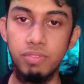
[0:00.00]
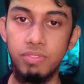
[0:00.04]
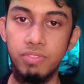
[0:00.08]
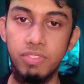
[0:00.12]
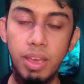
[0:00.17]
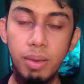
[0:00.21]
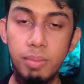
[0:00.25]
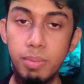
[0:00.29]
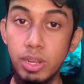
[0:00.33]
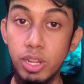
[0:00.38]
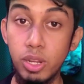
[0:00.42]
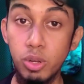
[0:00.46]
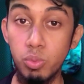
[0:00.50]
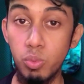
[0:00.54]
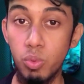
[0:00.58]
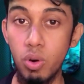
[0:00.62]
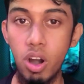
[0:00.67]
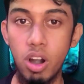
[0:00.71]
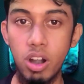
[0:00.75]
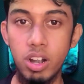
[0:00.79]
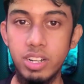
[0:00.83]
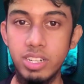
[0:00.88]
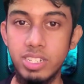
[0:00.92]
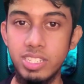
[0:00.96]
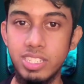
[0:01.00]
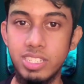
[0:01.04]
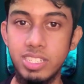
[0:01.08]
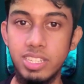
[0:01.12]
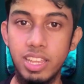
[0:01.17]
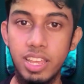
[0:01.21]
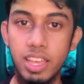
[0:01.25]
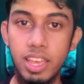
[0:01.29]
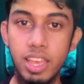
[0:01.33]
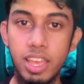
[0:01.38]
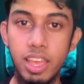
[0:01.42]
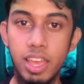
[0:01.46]
feminine words,
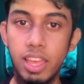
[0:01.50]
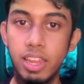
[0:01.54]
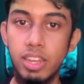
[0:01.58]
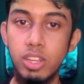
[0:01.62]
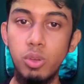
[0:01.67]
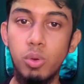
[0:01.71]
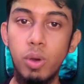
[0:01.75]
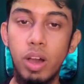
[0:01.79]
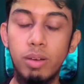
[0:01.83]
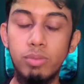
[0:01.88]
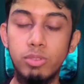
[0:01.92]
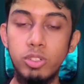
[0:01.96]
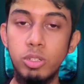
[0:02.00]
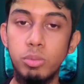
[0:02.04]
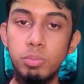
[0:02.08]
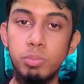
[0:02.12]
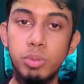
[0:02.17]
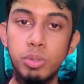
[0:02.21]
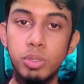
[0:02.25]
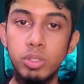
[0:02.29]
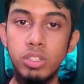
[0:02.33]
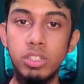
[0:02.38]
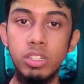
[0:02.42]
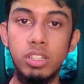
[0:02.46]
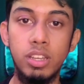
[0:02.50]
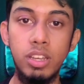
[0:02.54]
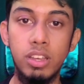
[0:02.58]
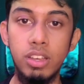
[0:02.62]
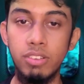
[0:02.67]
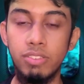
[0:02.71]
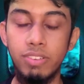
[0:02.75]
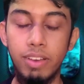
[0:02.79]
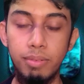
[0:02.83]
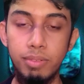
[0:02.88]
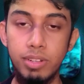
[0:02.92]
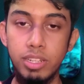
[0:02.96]
and you have to put
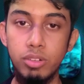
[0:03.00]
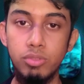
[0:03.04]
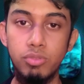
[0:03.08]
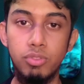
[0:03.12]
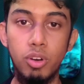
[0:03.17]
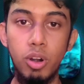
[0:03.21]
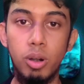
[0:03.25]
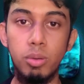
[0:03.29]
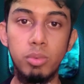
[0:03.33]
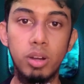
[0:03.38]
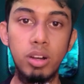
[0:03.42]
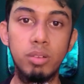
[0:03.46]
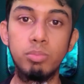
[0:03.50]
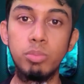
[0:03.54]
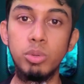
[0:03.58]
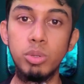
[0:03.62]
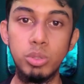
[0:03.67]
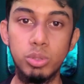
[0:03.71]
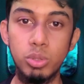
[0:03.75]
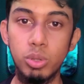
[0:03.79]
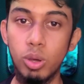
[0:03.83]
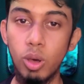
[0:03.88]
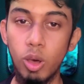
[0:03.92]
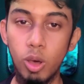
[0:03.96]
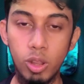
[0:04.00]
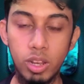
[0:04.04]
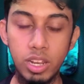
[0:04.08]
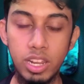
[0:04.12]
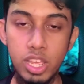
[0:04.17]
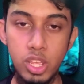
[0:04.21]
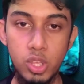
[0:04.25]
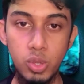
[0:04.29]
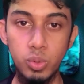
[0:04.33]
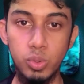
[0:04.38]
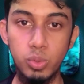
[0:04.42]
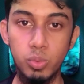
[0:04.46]
feminine form of
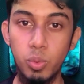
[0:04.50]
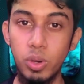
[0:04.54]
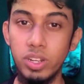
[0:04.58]
burtuqaliyun.